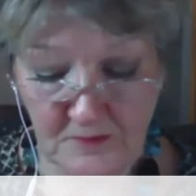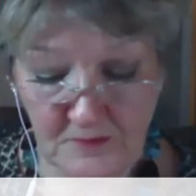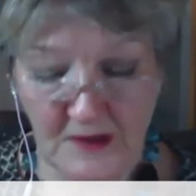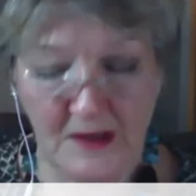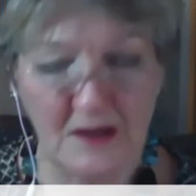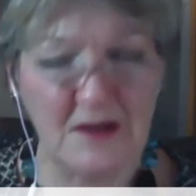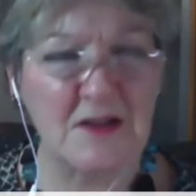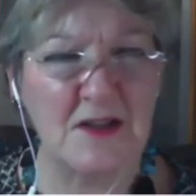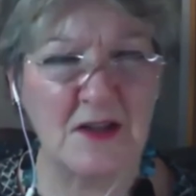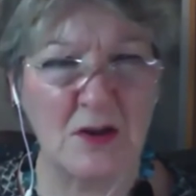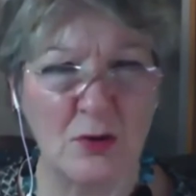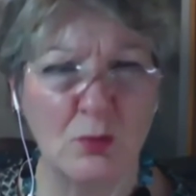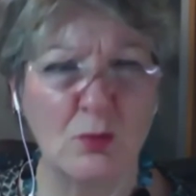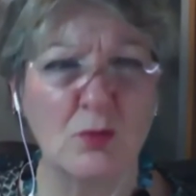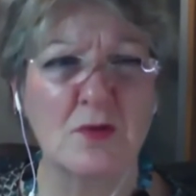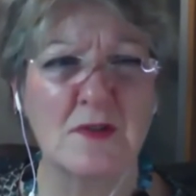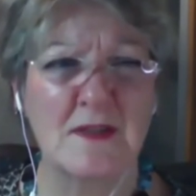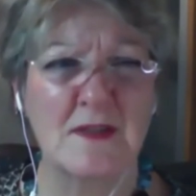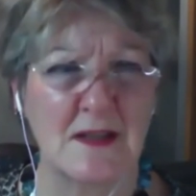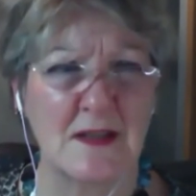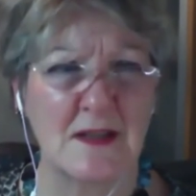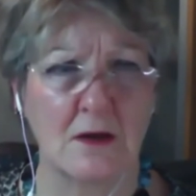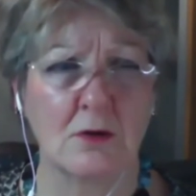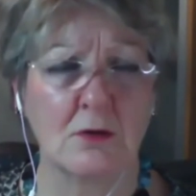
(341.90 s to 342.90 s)
So,
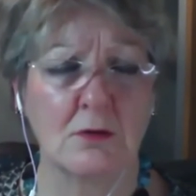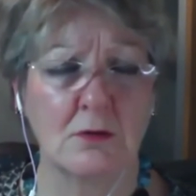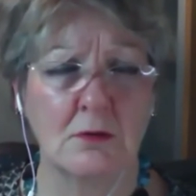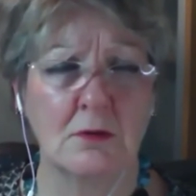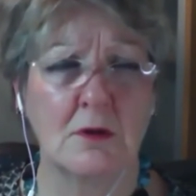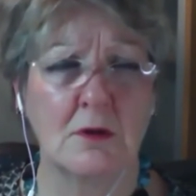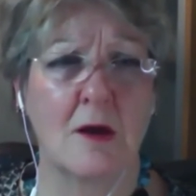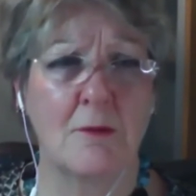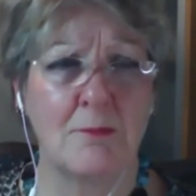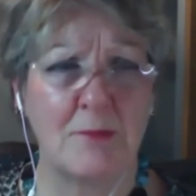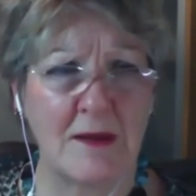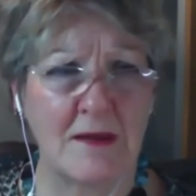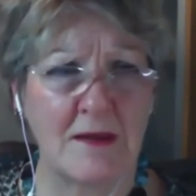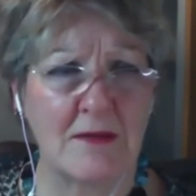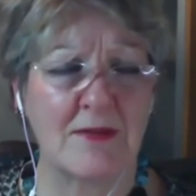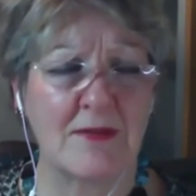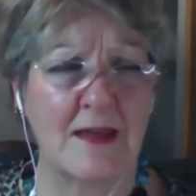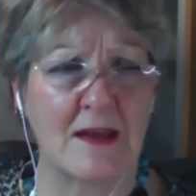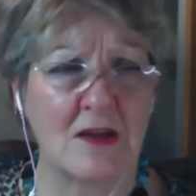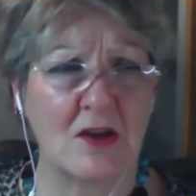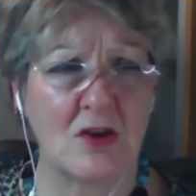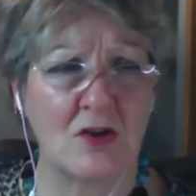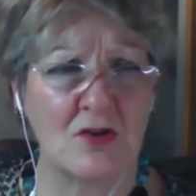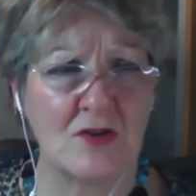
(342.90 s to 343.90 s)
also a big
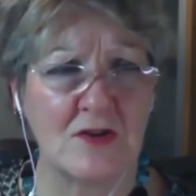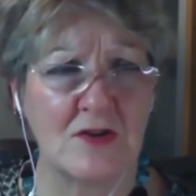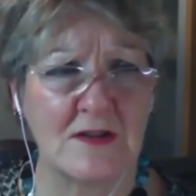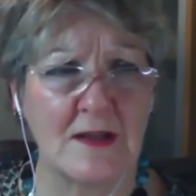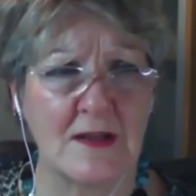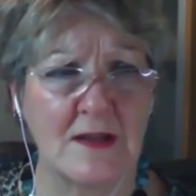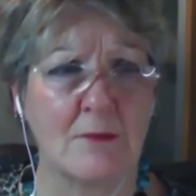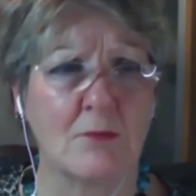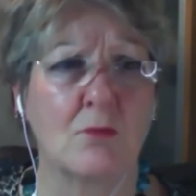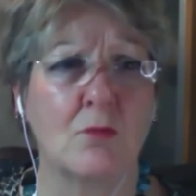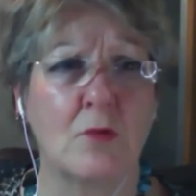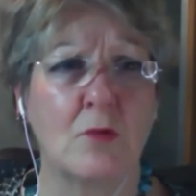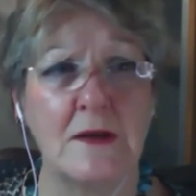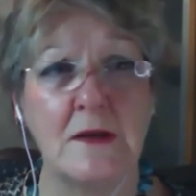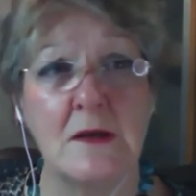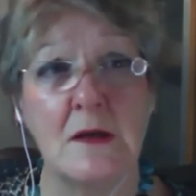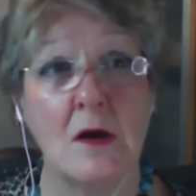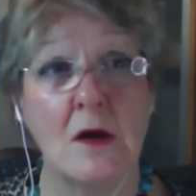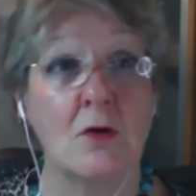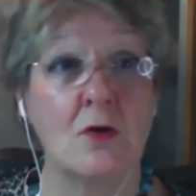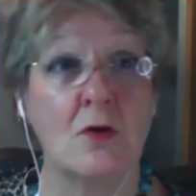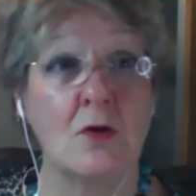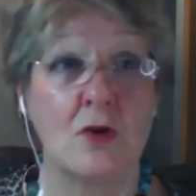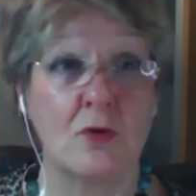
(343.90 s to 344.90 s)
thank you to them. We
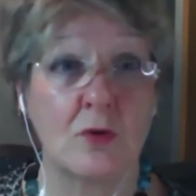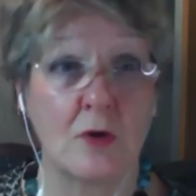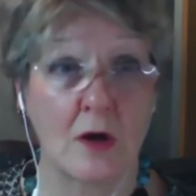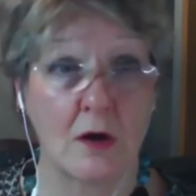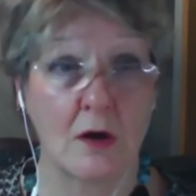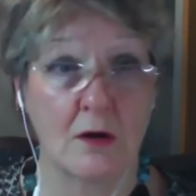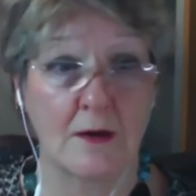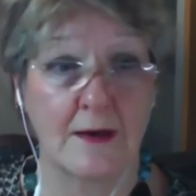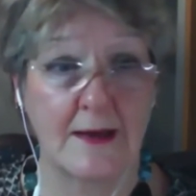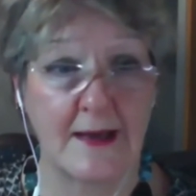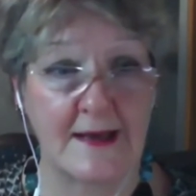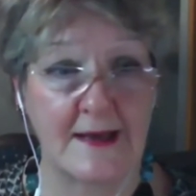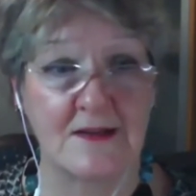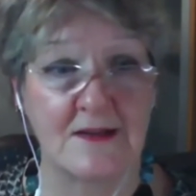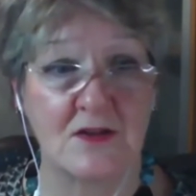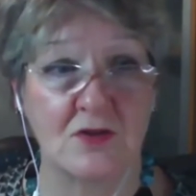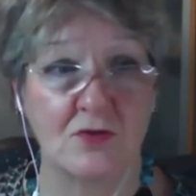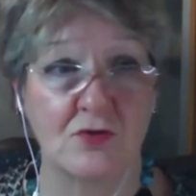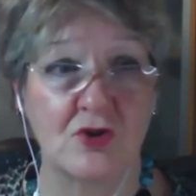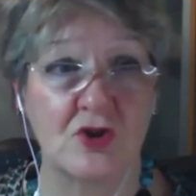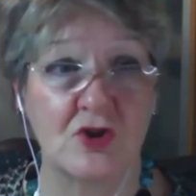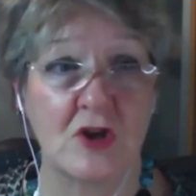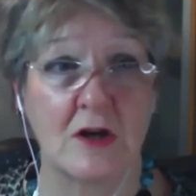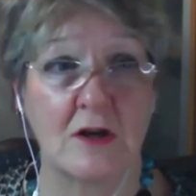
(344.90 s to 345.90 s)
know you can't cancel
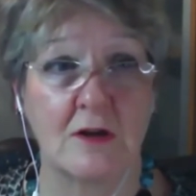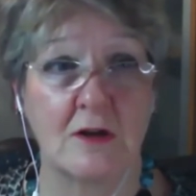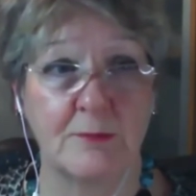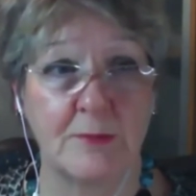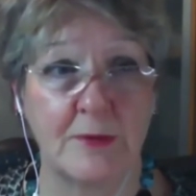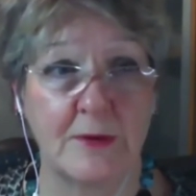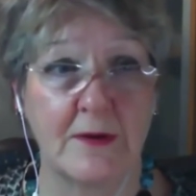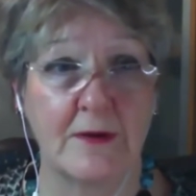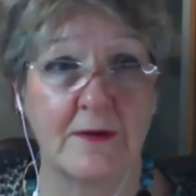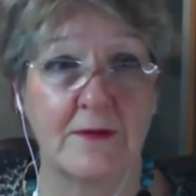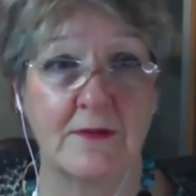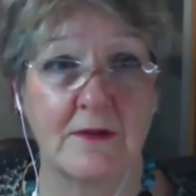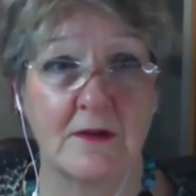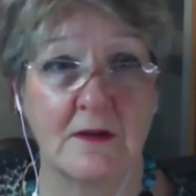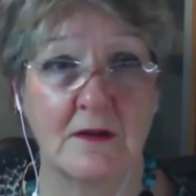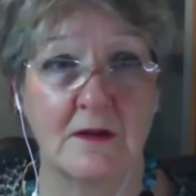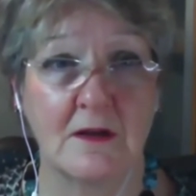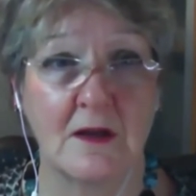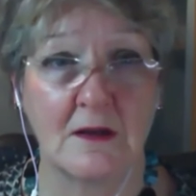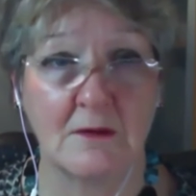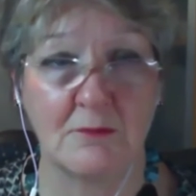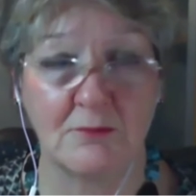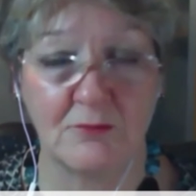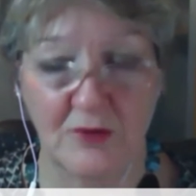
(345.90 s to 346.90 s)
childbirth and,
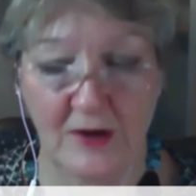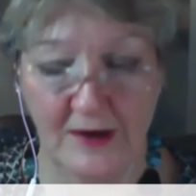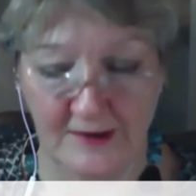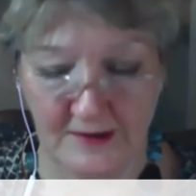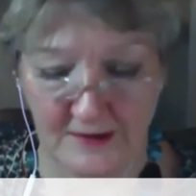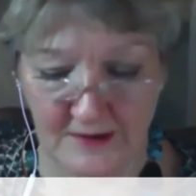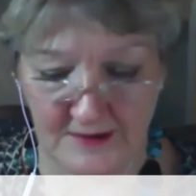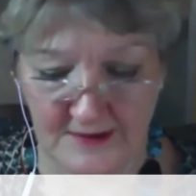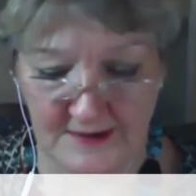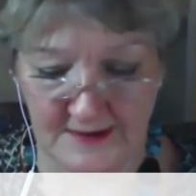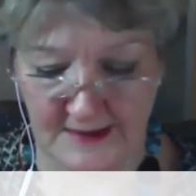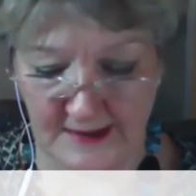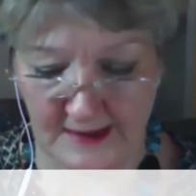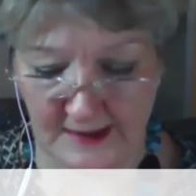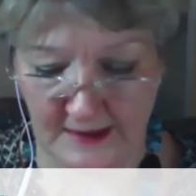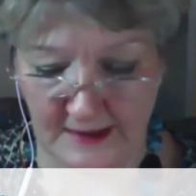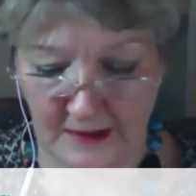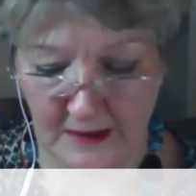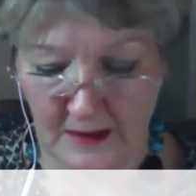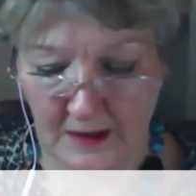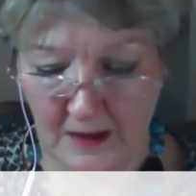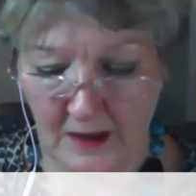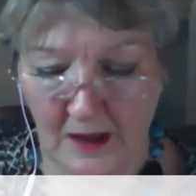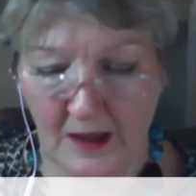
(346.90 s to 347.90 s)
and pregnancy,
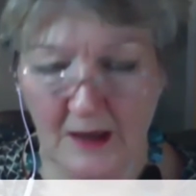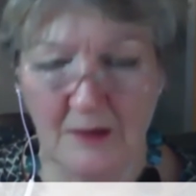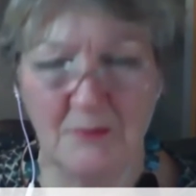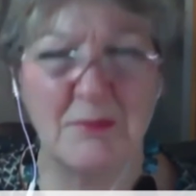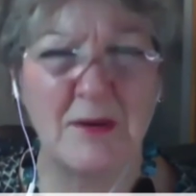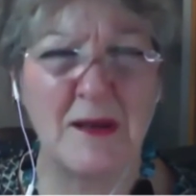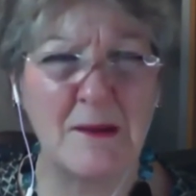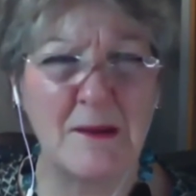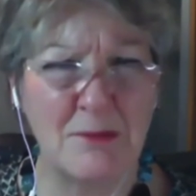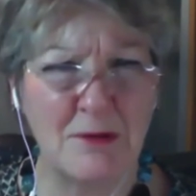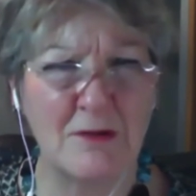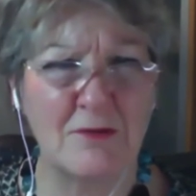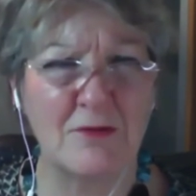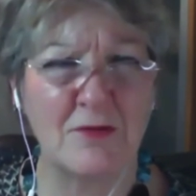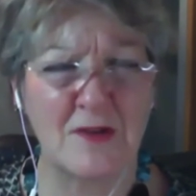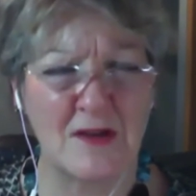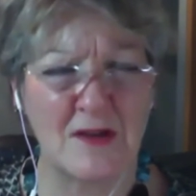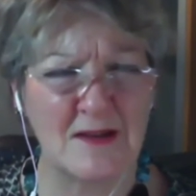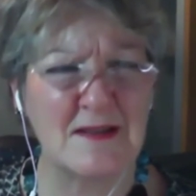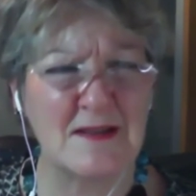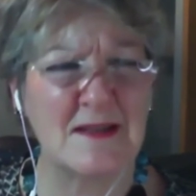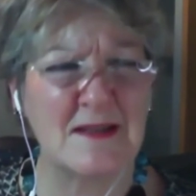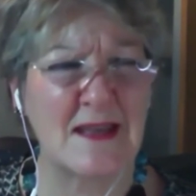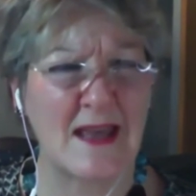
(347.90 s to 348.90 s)
and people have, are
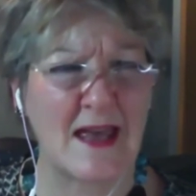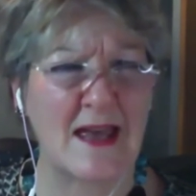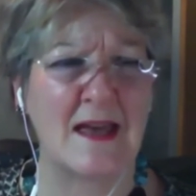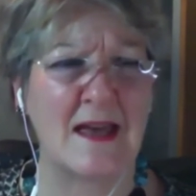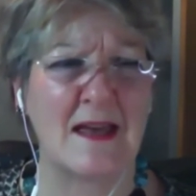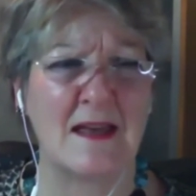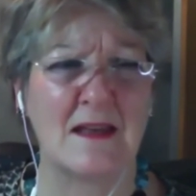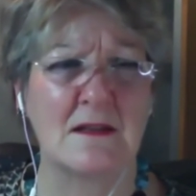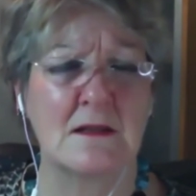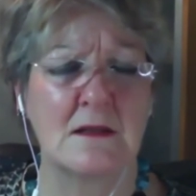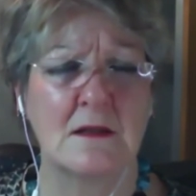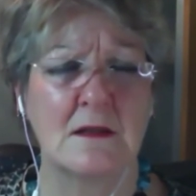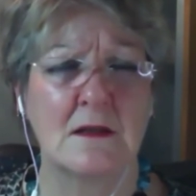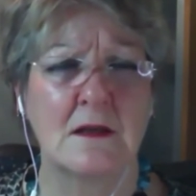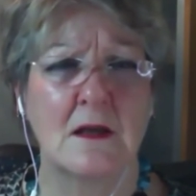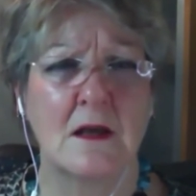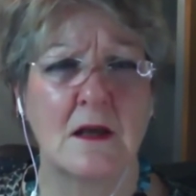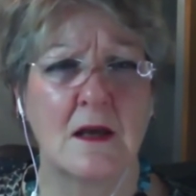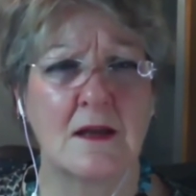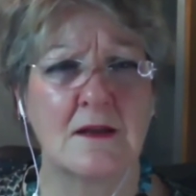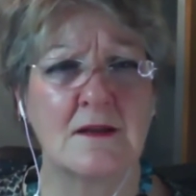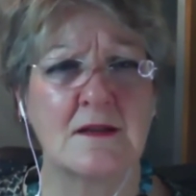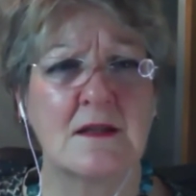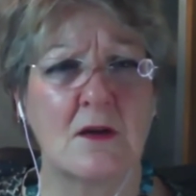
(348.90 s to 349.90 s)
scared.
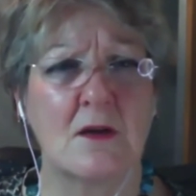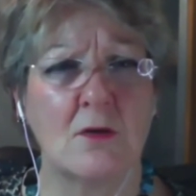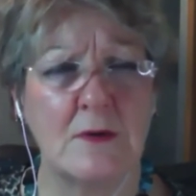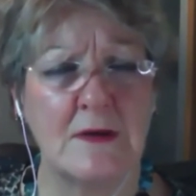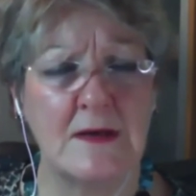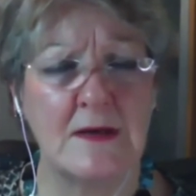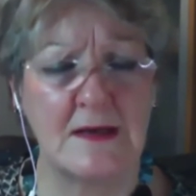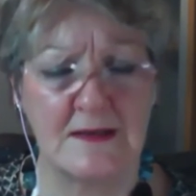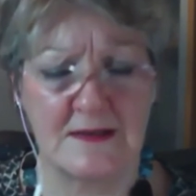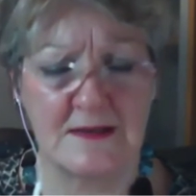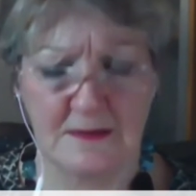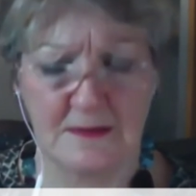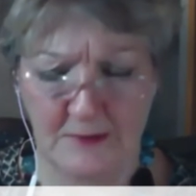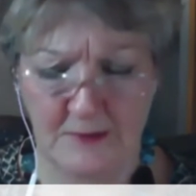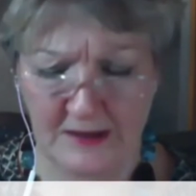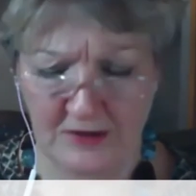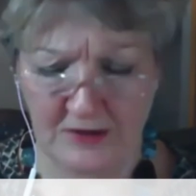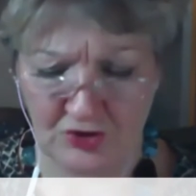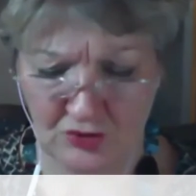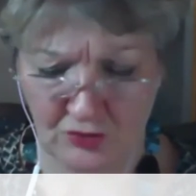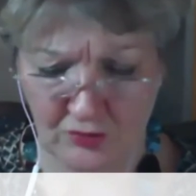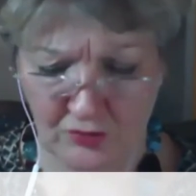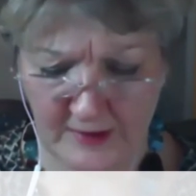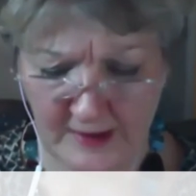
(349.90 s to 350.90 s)
And so we need to make
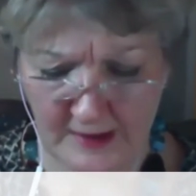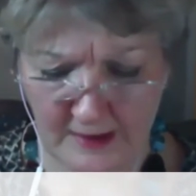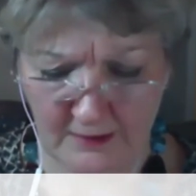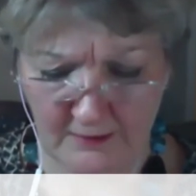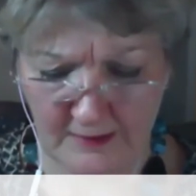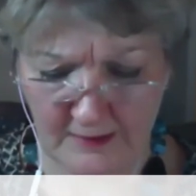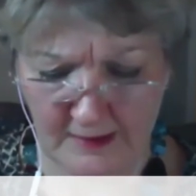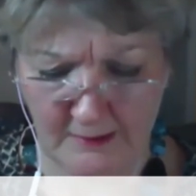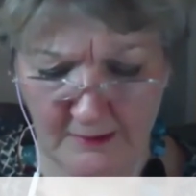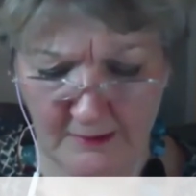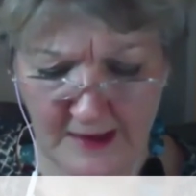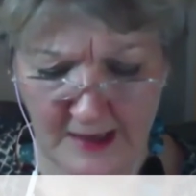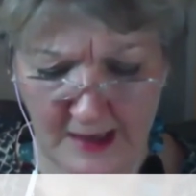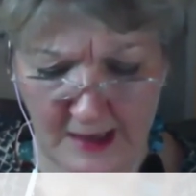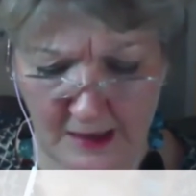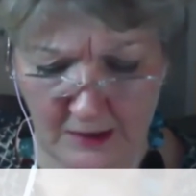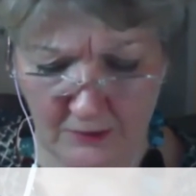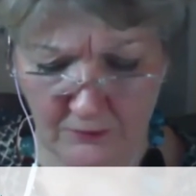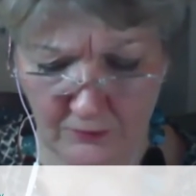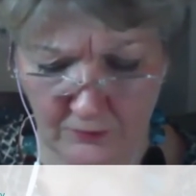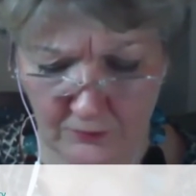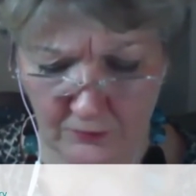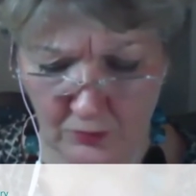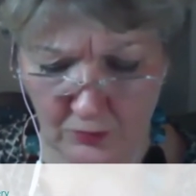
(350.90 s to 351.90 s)
sure they're, they're cared
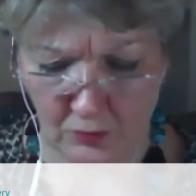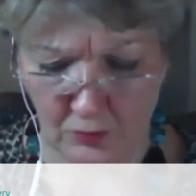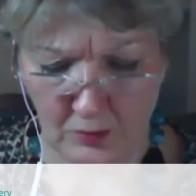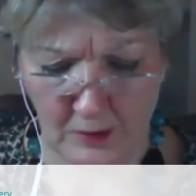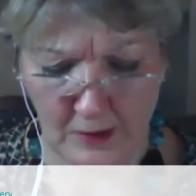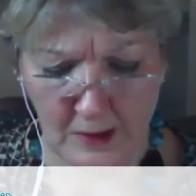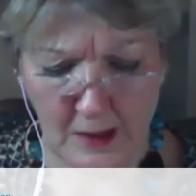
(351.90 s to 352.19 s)
for.